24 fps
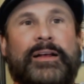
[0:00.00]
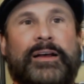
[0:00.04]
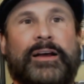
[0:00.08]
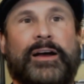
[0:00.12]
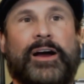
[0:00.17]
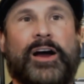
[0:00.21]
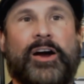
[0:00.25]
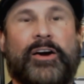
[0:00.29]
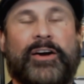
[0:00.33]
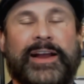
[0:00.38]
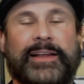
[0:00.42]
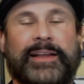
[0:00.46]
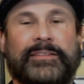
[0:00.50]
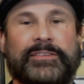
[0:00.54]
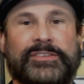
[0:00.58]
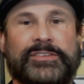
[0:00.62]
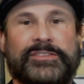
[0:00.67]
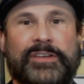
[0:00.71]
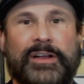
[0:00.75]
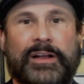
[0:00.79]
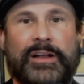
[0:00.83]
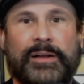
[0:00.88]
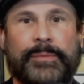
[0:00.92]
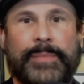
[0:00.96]
All right, let's
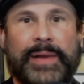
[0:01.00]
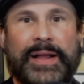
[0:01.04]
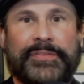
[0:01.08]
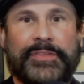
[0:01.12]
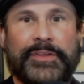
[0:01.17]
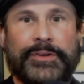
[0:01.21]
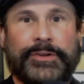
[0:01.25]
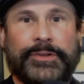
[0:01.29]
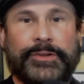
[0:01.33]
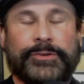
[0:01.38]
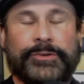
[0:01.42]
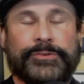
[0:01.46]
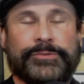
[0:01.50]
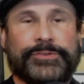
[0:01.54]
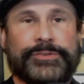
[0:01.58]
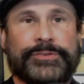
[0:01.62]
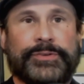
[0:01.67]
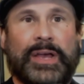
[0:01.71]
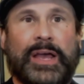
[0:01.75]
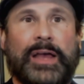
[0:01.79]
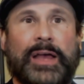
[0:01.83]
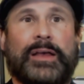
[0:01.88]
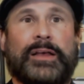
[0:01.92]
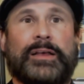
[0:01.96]
talk about the news.
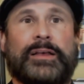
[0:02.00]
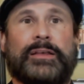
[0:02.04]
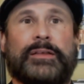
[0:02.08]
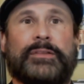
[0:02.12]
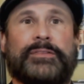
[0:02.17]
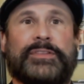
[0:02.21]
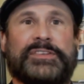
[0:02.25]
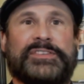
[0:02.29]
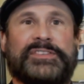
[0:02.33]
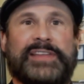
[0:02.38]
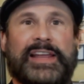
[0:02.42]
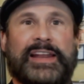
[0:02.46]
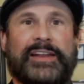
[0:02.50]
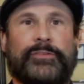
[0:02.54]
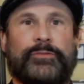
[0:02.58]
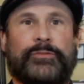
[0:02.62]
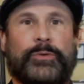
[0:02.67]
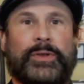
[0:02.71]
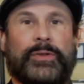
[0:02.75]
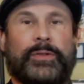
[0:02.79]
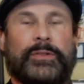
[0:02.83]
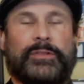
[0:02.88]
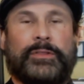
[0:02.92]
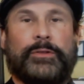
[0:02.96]
The state of
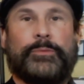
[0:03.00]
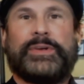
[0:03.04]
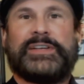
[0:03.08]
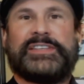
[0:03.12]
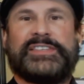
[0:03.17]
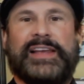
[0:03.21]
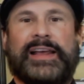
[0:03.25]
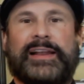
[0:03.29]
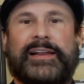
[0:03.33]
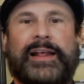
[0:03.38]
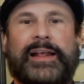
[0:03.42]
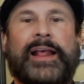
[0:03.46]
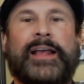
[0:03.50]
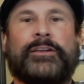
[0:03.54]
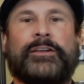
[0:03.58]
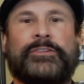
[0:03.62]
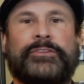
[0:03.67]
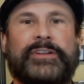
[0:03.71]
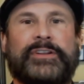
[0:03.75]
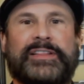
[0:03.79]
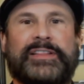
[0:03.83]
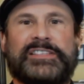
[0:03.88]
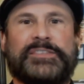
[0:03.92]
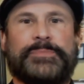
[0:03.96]
Louisiana, I
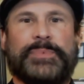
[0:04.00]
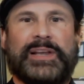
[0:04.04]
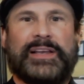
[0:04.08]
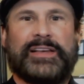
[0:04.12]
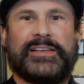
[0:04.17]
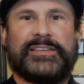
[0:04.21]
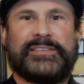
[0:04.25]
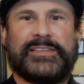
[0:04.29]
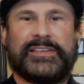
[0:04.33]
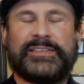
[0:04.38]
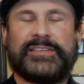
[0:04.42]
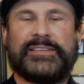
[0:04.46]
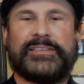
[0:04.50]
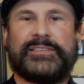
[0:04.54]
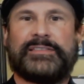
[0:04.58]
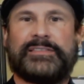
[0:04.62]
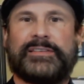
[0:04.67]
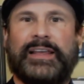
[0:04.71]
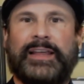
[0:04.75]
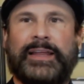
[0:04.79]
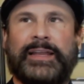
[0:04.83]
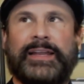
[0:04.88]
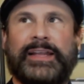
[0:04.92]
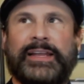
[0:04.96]
included this because this is
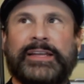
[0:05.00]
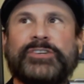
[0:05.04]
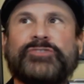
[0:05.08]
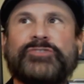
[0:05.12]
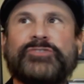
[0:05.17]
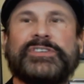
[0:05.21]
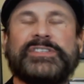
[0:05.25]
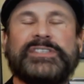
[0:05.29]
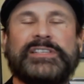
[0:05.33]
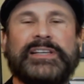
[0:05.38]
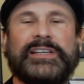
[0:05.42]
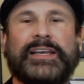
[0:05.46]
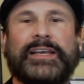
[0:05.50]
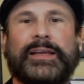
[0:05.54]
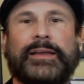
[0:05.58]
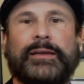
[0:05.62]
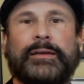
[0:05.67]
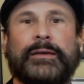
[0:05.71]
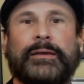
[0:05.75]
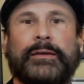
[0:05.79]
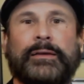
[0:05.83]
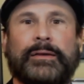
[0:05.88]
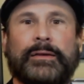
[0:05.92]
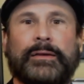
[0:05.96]
an
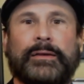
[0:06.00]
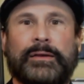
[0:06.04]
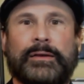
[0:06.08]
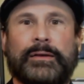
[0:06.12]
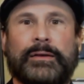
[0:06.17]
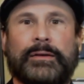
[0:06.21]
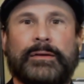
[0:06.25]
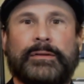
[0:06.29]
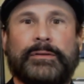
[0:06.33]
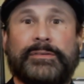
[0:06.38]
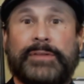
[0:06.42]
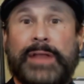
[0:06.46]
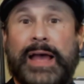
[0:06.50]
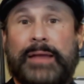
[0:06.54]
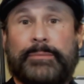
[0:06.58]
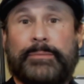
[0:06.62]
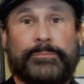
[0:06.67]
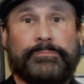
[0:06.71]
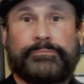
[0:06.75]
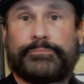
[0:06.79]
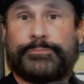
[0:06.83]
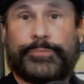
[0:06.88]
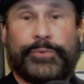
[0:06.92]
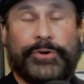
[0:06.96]
interesting, not
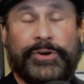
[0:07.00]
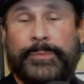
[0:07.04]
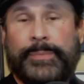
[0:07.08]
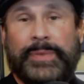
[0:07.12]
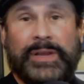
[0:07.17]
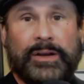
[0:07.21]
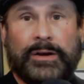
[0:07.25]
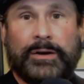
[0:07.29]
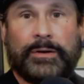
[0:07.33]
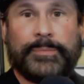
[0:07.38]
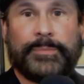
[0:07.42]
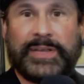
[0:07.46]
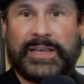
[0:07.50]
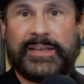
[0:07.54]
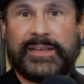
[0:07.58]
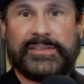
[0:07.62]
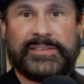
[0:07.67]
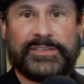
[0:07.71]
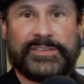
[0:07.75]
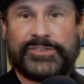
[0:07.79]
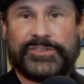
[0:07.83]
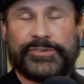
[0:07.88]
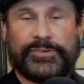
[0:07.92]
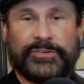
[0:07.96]
premiere,
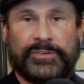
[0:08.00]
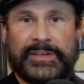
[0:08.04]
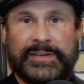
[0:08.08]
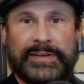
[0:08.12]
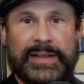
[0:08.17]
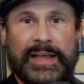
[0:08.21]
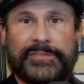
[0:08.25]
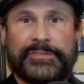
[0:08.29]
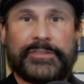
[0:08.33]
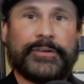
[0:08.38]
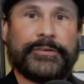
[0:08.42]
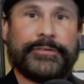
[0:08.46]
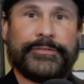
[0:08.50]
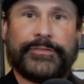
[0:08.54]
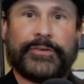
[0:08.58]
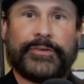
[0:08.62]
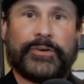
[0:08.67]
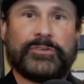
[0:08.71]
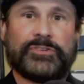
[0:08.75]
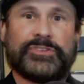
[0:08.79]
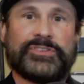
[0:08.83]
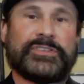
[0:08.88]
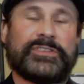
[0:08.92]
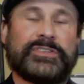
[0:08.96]
because it's certainly not the
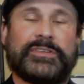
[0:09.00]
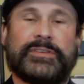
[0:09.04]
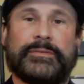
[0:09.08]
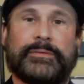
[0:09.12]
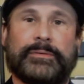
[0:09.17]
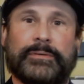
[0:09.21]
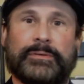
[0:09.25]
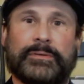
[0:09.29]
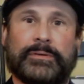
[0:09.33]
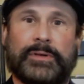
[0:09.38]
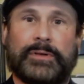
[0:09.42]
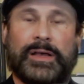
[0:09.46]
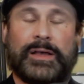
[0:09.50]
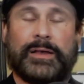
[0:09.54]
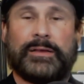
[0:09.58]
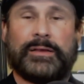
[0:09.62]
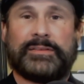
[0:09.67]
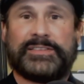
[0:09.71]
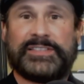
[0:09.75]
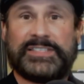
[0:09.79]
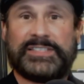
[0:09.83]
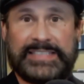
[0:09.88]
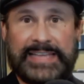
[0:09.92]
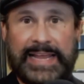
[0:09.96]
first
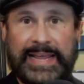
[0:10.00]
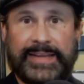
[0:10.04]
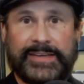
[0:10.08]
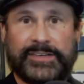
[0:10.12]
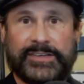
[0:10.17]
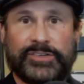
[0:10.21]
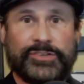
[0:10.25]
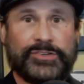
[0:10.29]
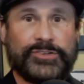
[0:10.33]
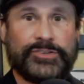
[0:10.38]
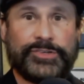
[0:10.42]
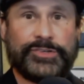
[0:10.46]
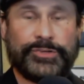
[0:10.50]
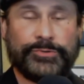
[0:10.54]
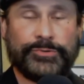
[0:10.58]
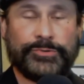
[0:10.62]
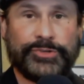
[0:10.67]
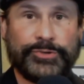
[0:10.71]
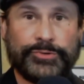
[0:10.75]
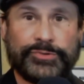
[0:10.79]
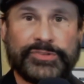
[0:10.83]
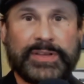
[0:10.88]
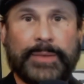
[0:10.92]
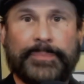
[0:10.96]
state to
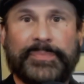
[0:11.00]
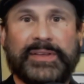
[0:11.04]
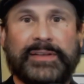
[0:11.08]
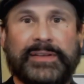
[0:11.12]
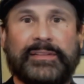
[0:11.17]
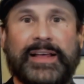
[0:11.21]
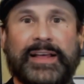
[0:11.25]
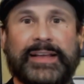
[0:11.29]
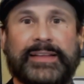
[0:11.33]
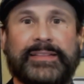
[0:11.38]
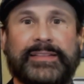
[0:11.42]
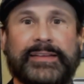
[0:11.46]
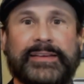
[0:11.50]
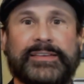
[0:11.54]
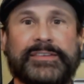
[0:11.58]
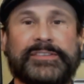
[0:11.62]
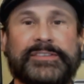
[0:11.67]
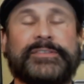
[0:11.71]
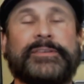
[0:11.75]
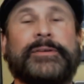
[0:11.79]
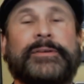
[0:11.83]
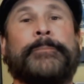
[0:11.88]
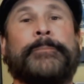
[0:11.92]
do something like this.